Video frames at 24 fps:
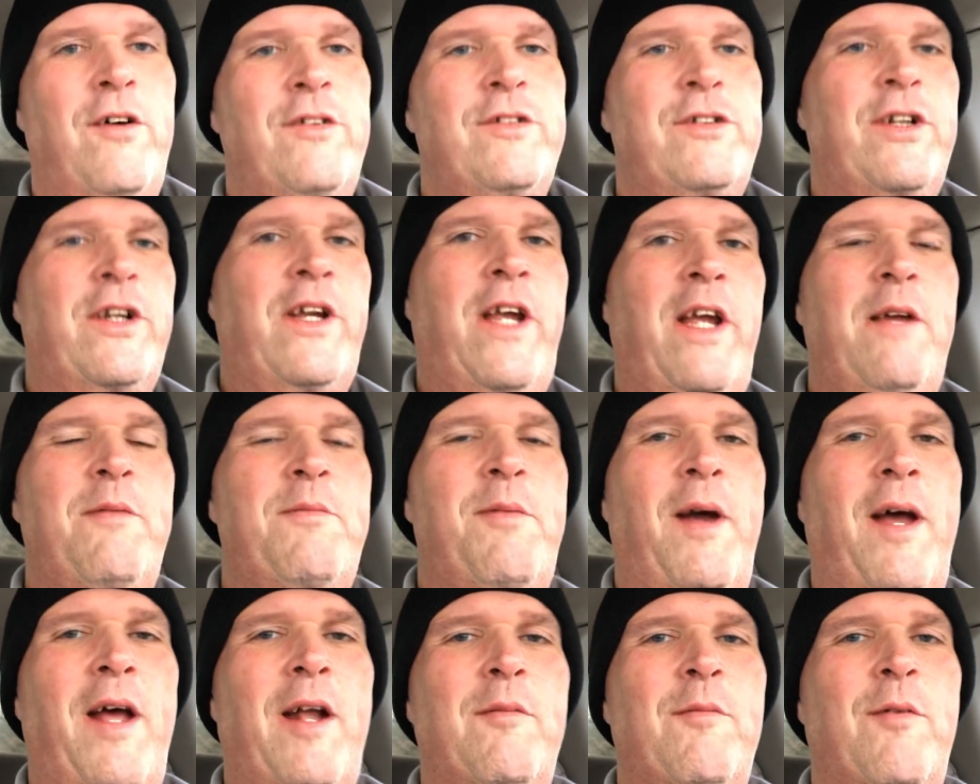you keep
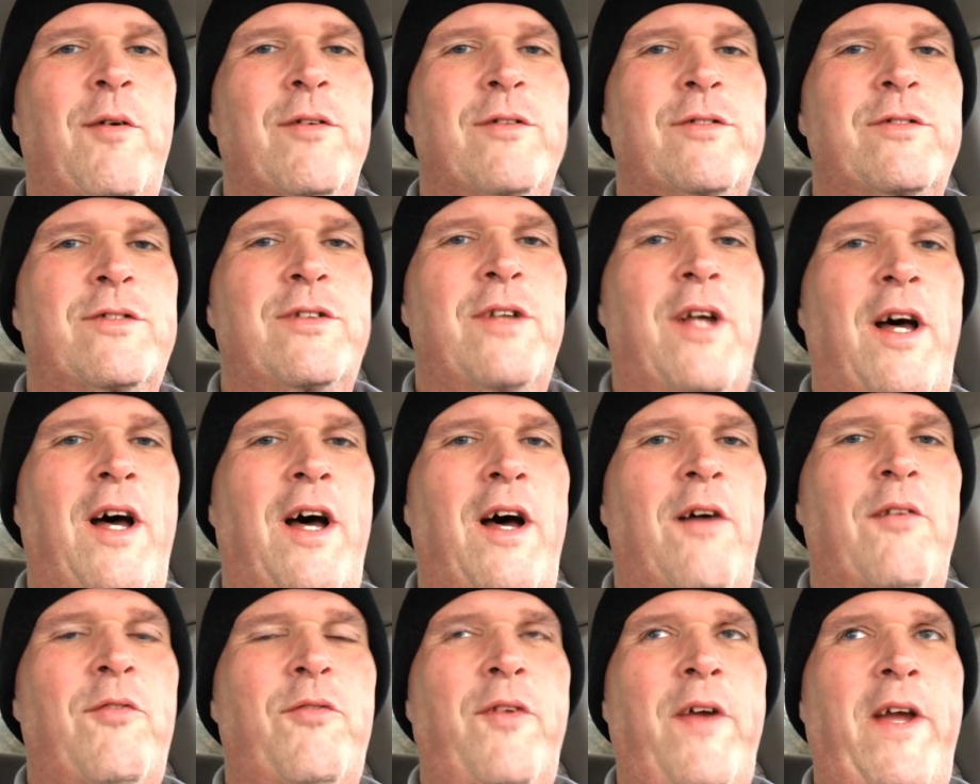animals
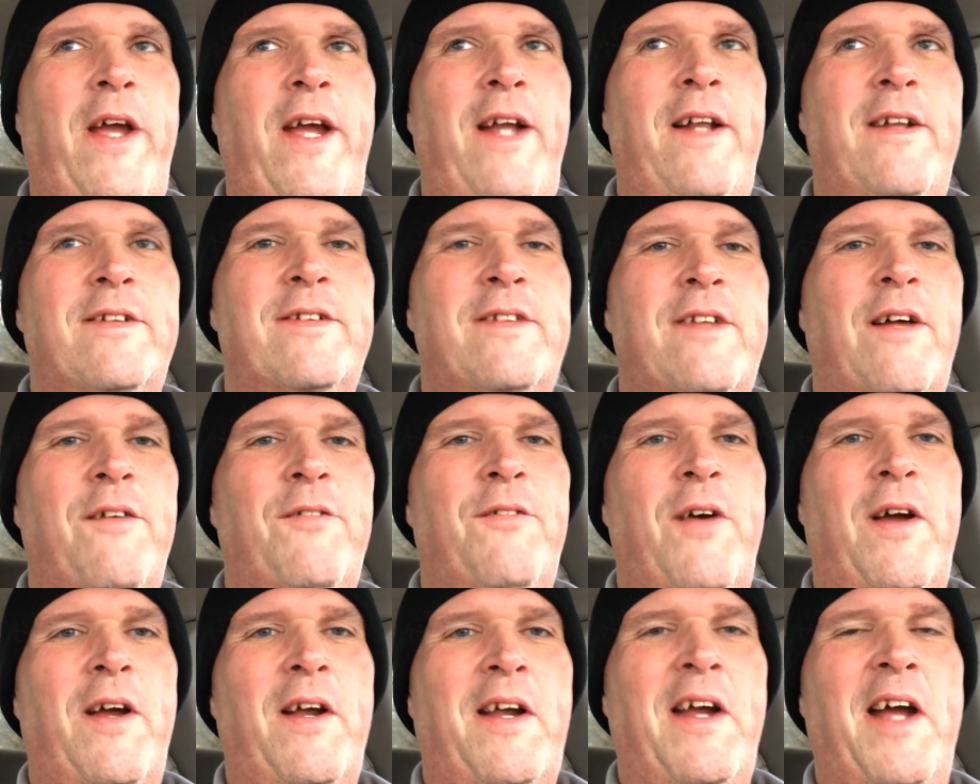feed and stuff
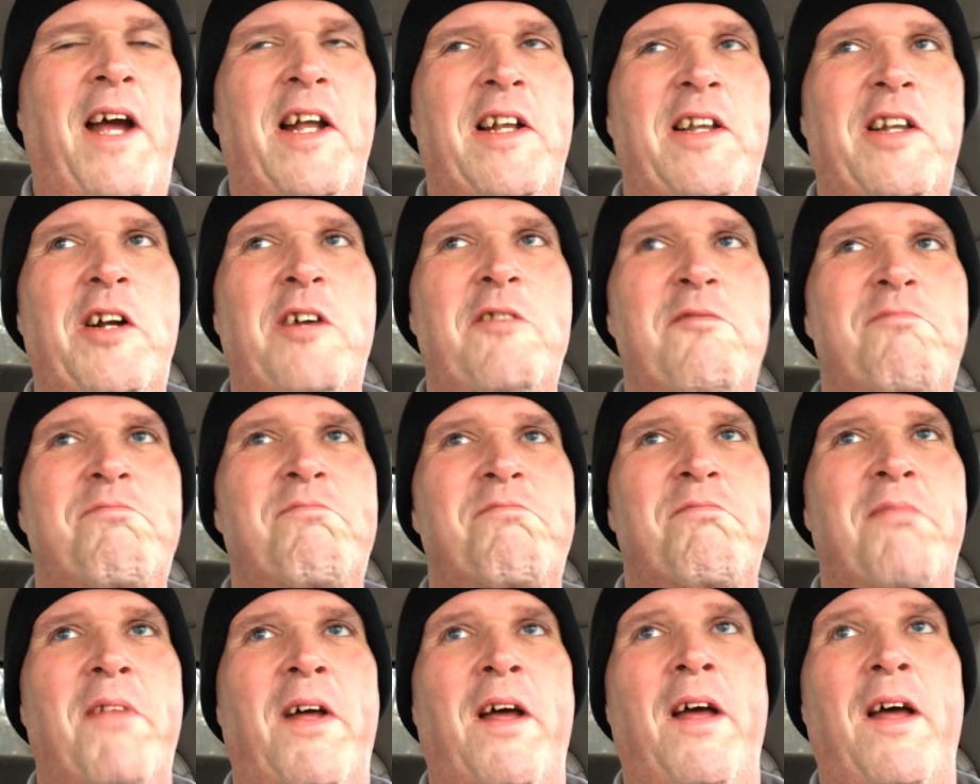like that, they're
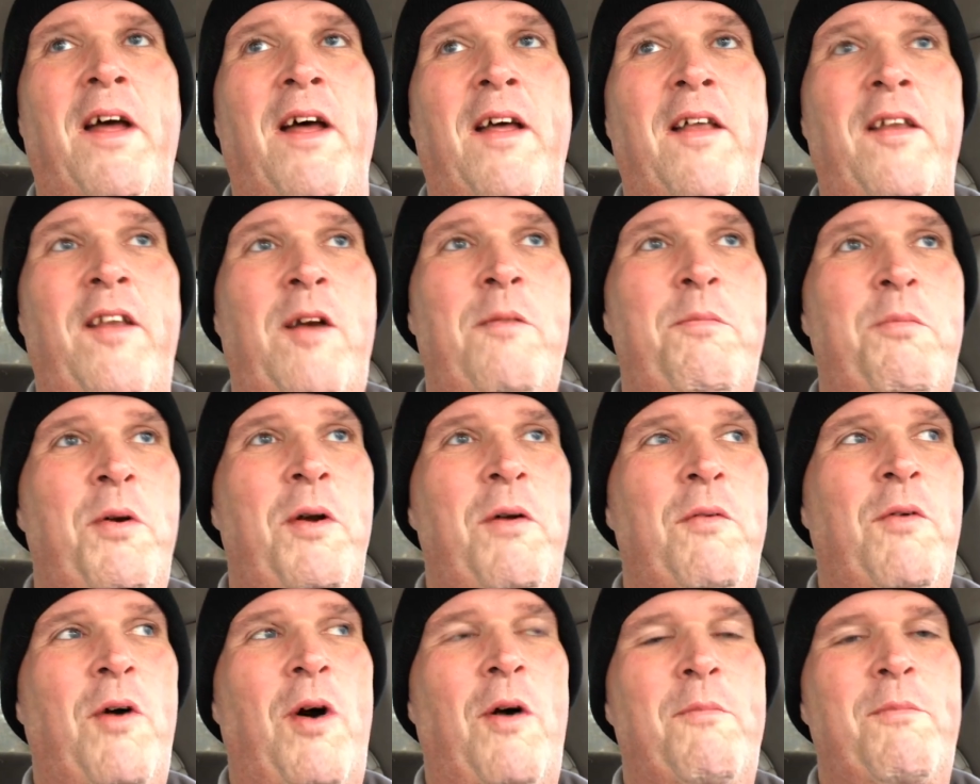pretty
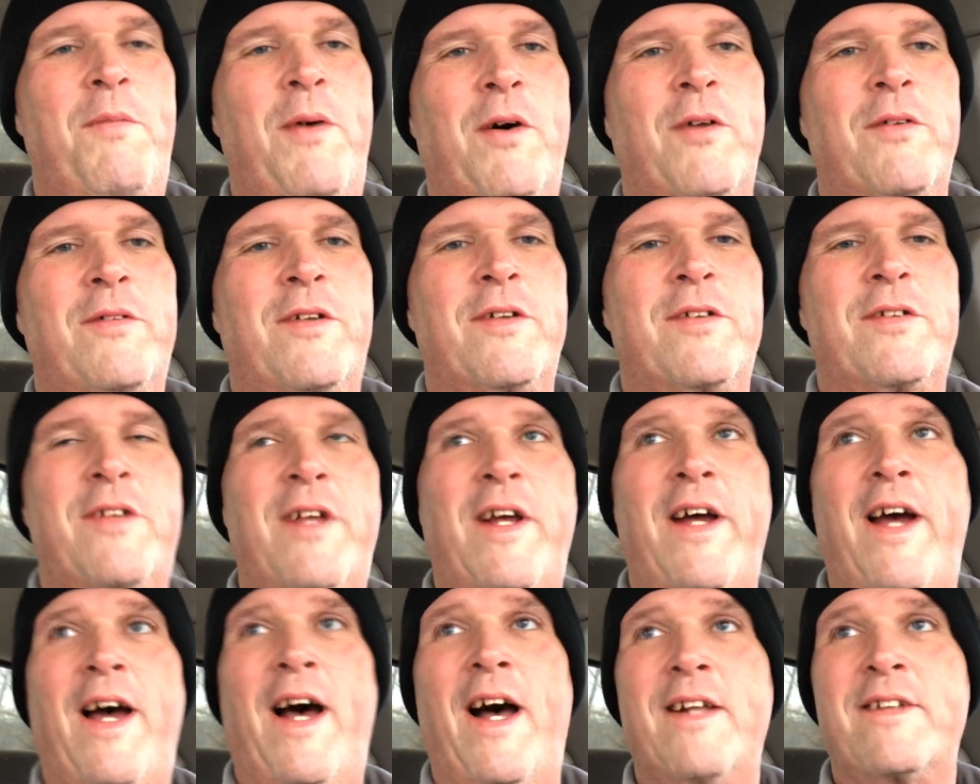well built to
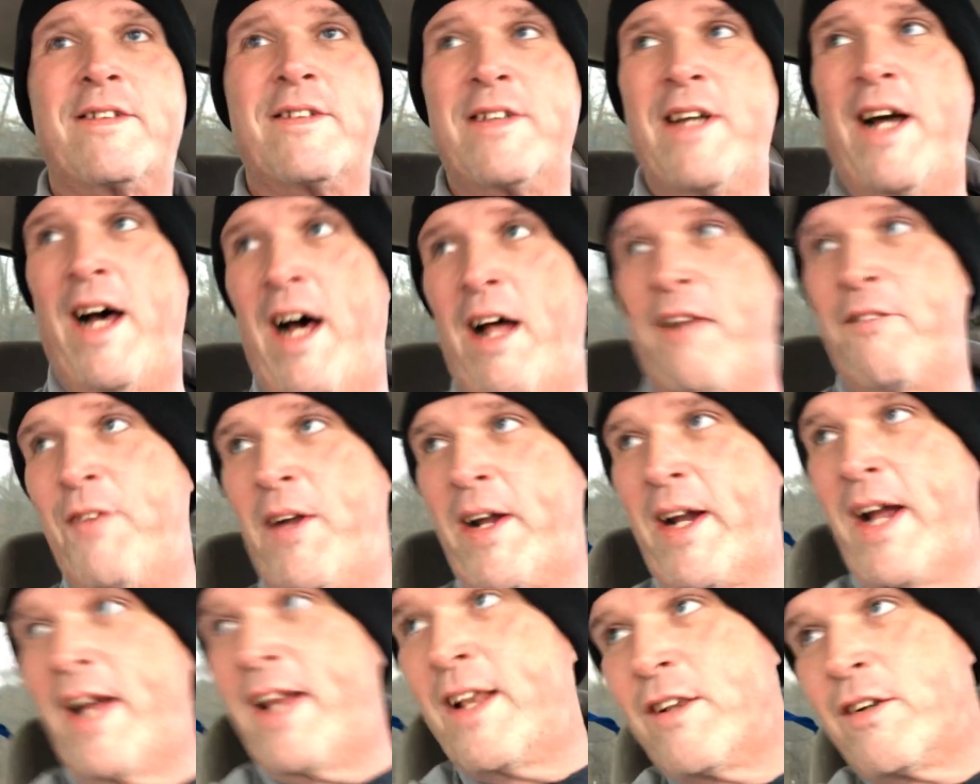stay outside. If
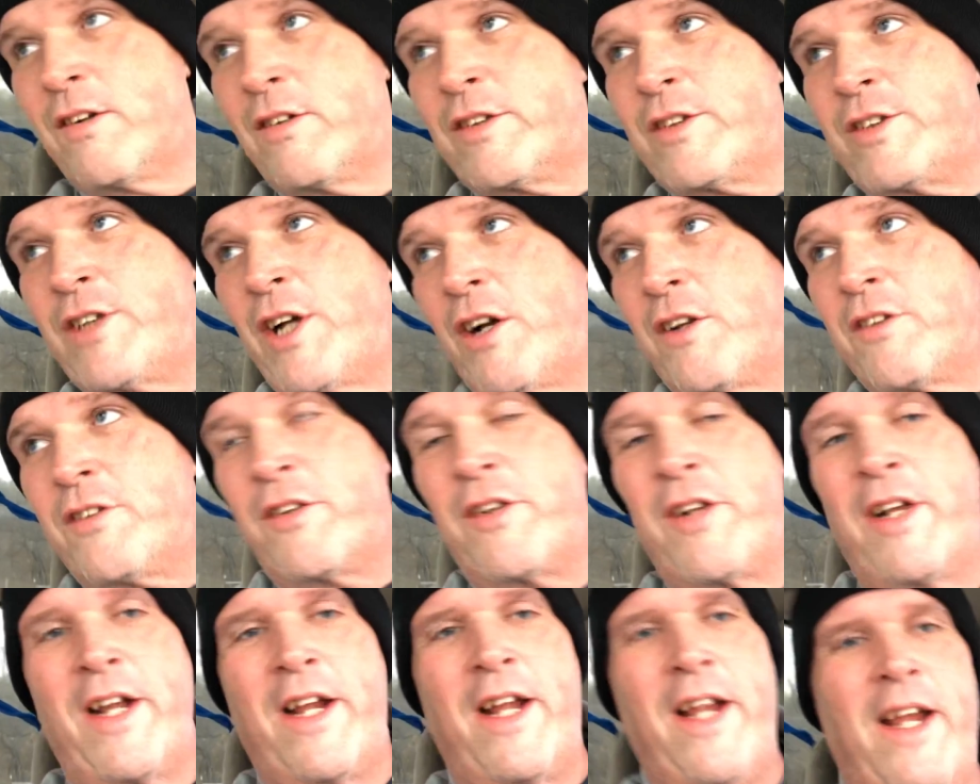they got a little shelter
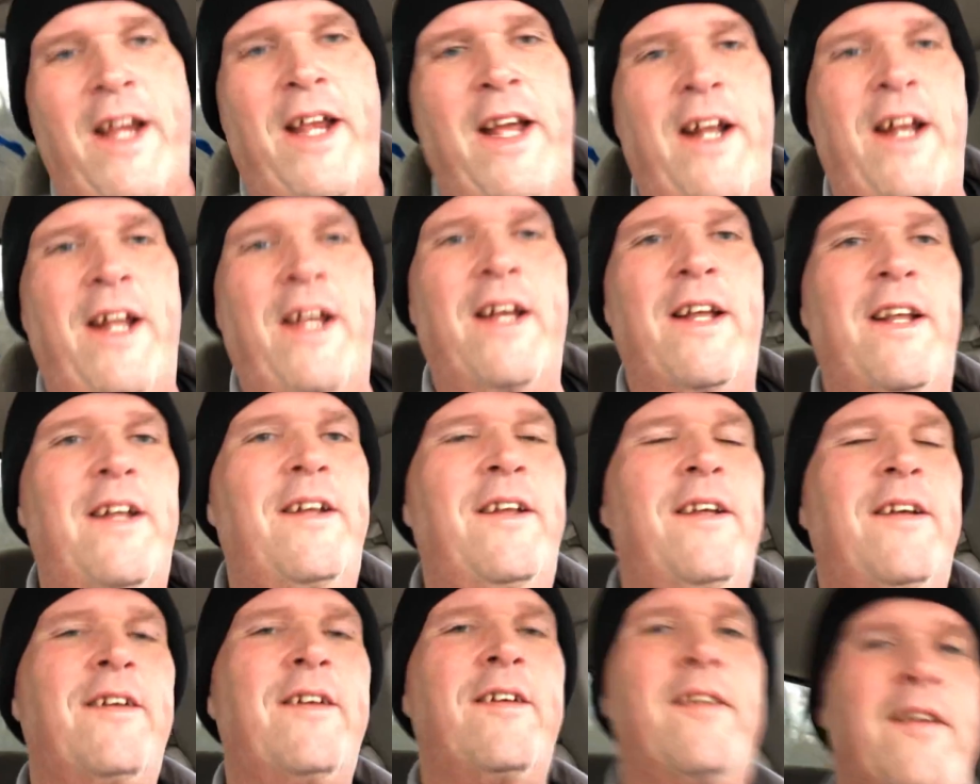they can get in
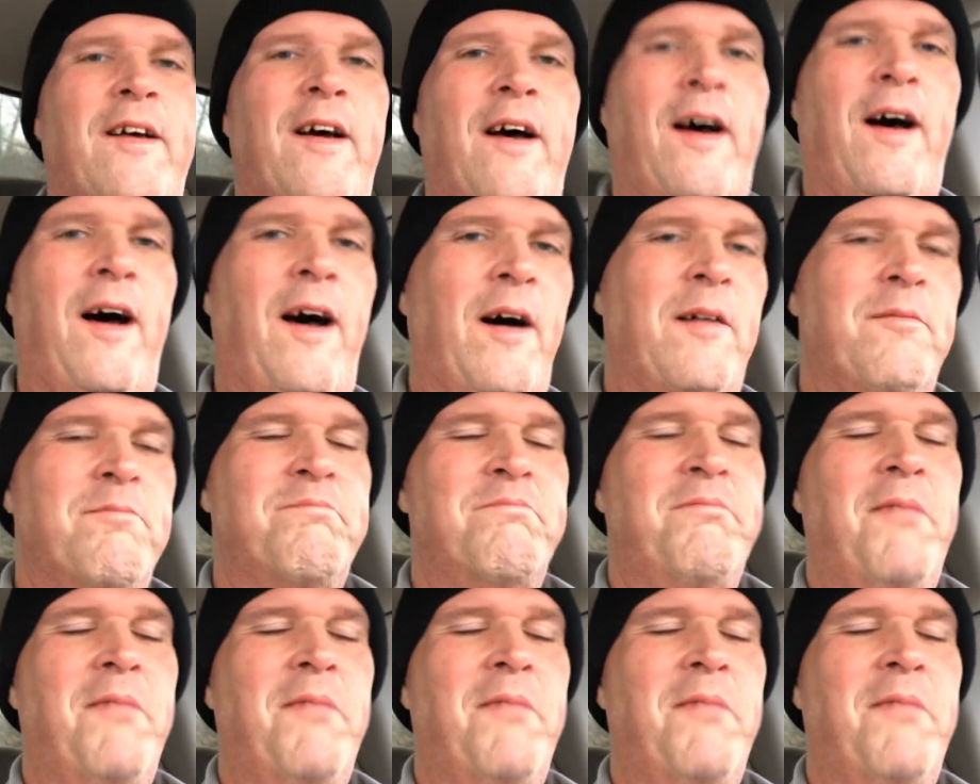out